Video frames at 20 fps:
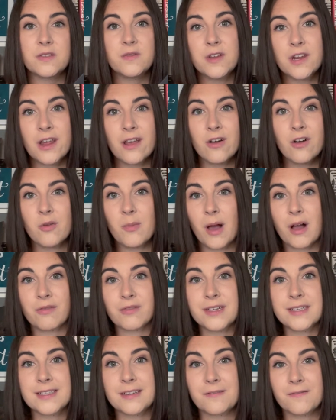video about
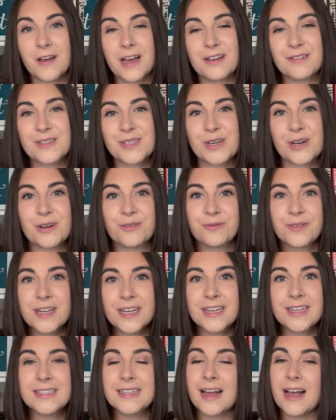recent 5-star
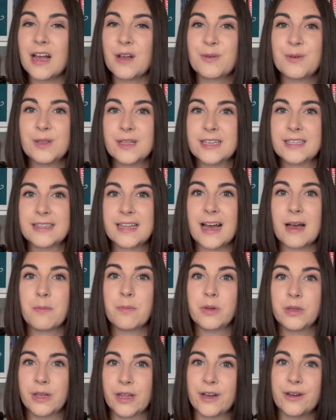reads. I will link that
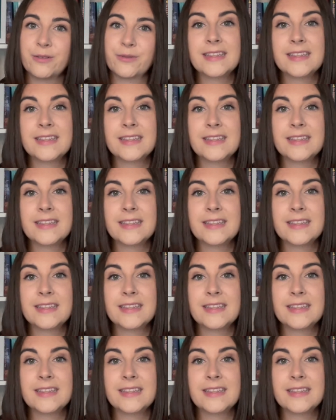below.